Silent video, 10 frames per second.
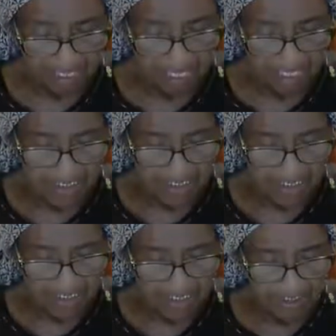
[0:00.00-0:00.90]
and you
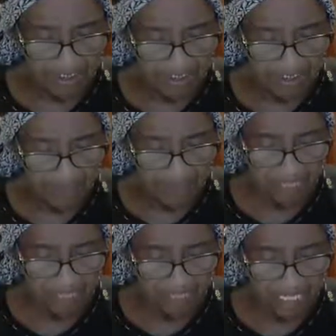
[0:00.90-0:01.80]
took
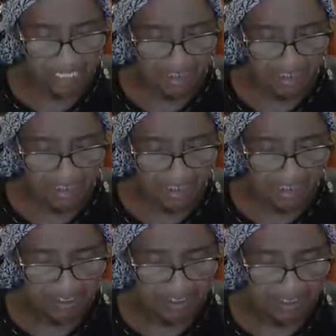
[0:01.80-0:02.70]
me not,
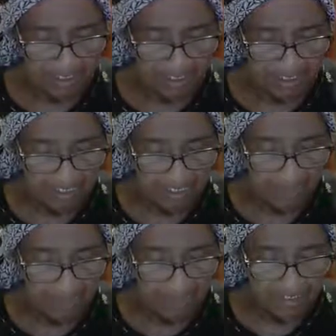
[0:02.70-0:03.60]

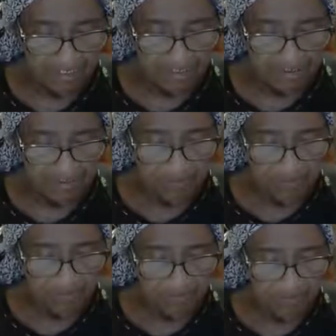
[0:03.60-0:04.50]
but the
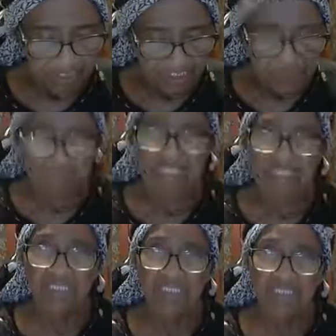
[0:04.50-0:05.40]
scriptures must
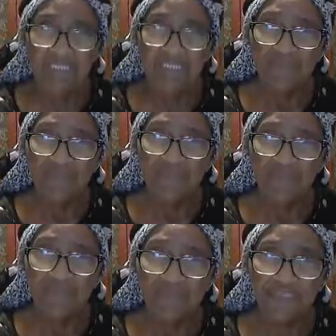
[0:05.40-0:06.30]
be
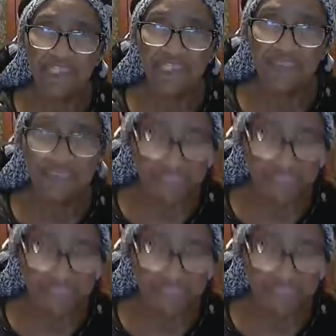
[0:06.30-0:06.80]
fulfilled.